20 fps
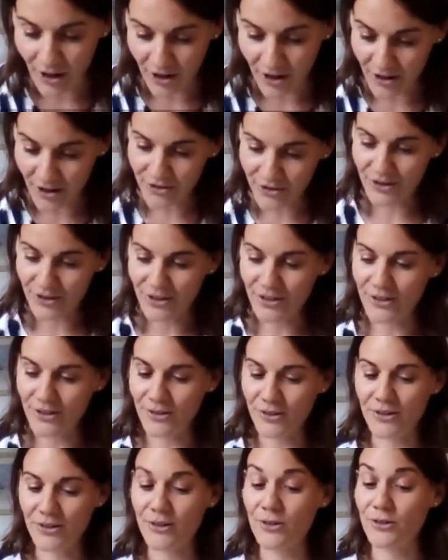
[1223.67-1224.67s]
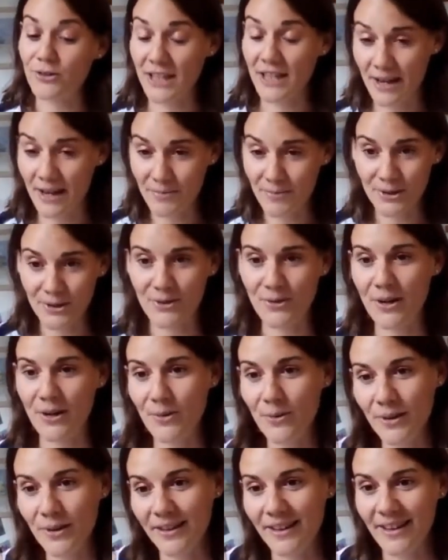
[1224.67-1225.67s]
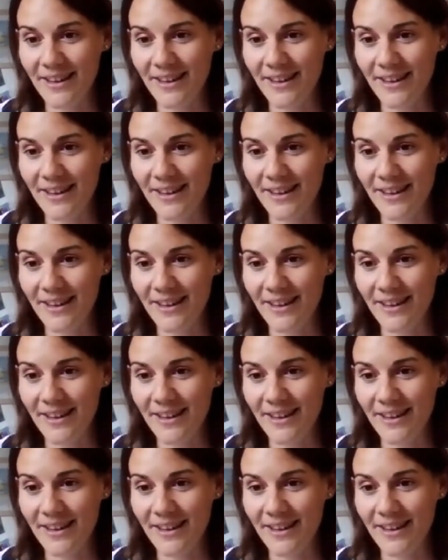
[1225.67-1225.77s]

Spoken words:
honor your time, so I will.